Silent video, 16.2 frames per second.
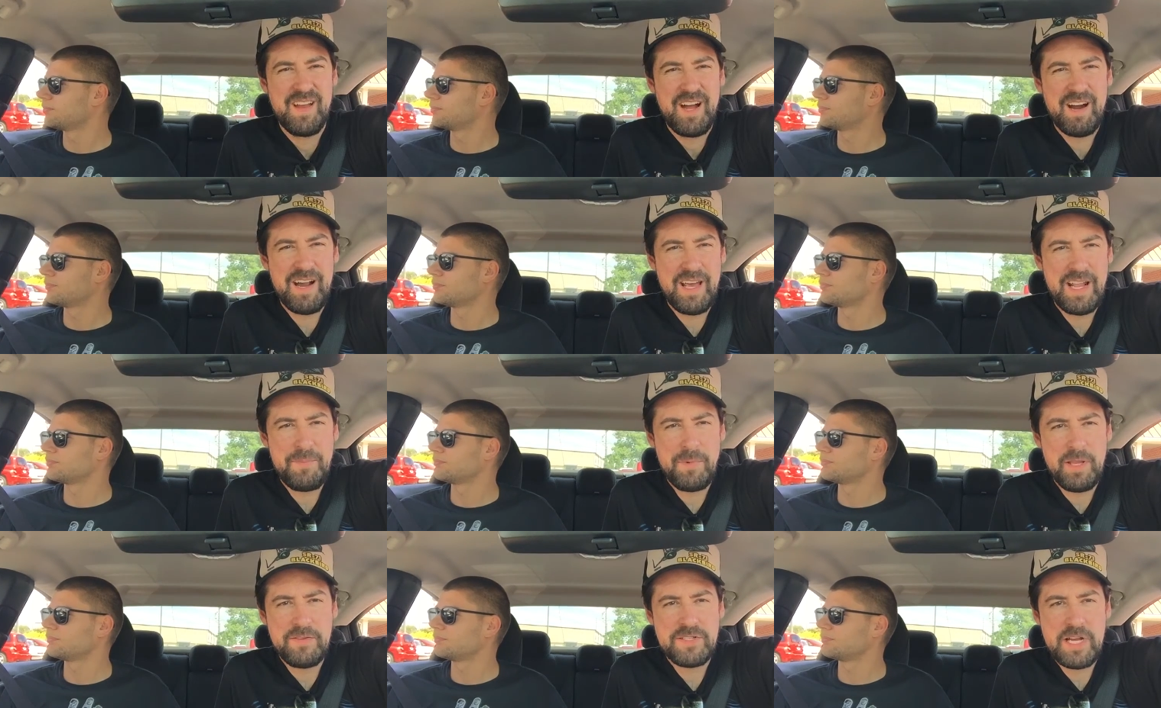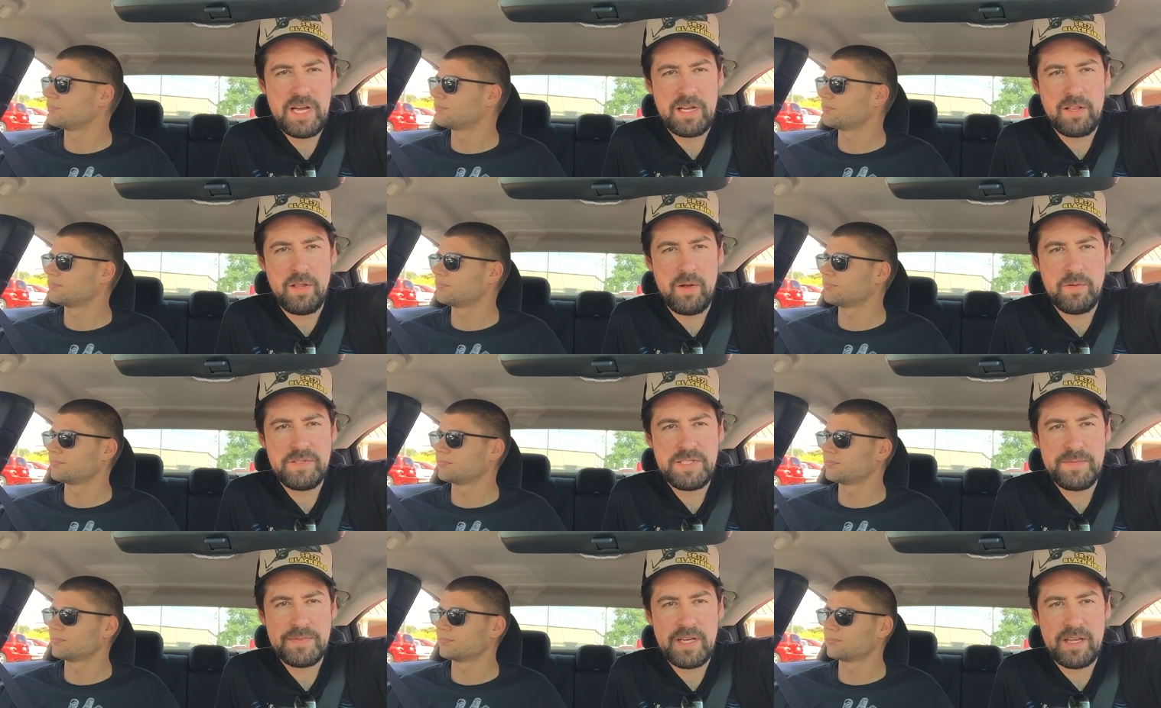Speaker 1: All right, I'm gonna leave Jack
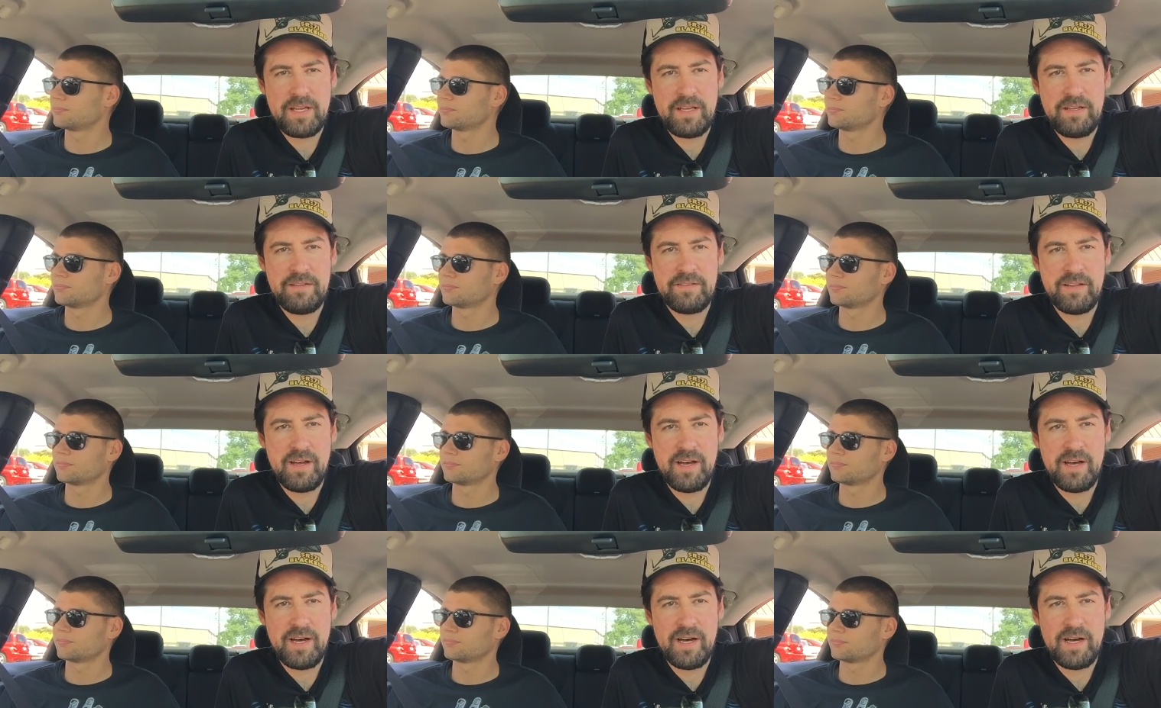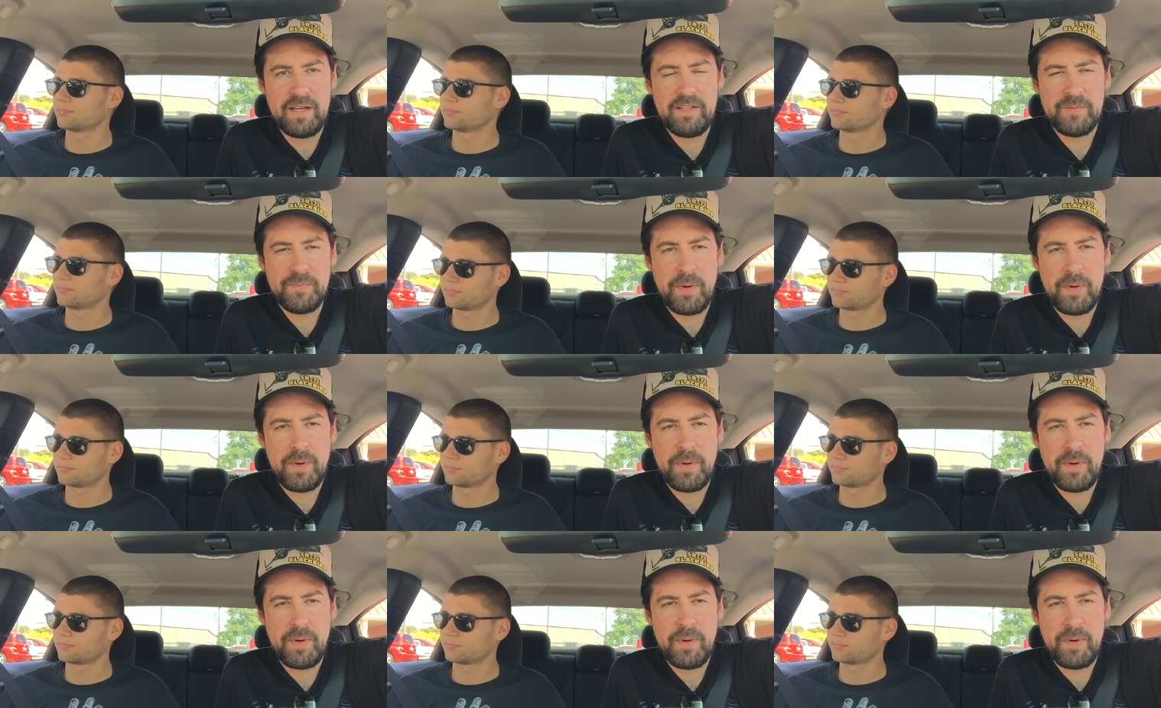alone. seems like he's uh, he's